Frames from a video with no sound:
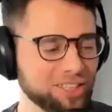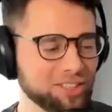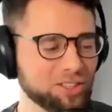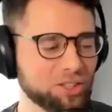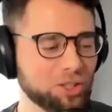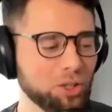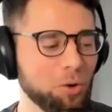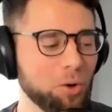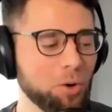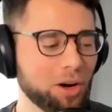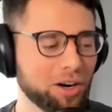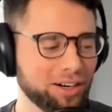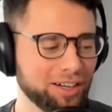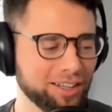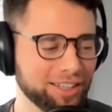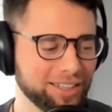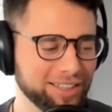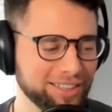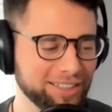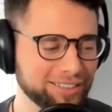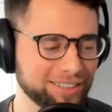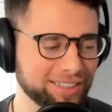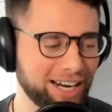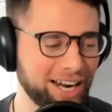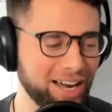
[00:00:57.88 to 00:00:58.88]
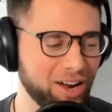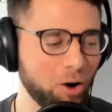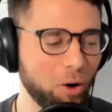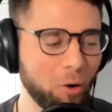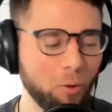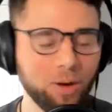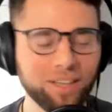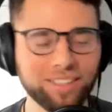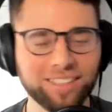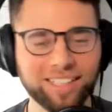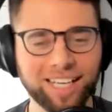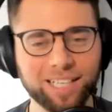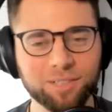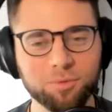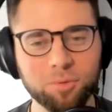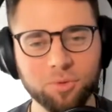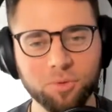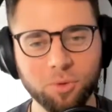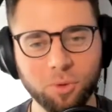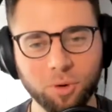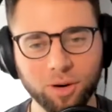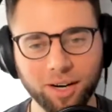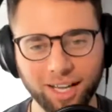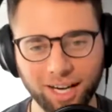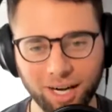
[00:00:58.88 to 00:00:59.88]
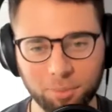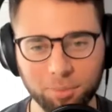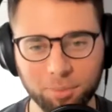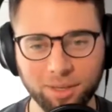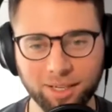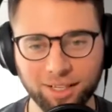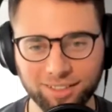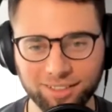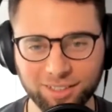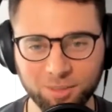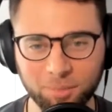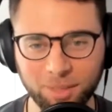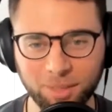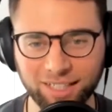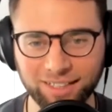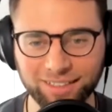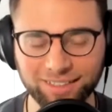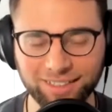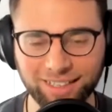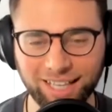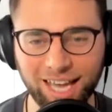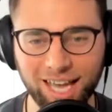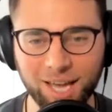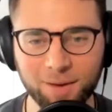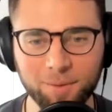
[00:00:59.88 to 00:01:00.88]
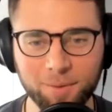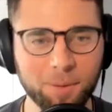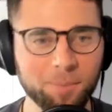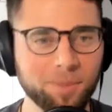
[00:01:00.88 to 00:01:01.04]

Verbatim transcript: two hundred of these, and I always ask before how to pronounce somebody's name, and I'm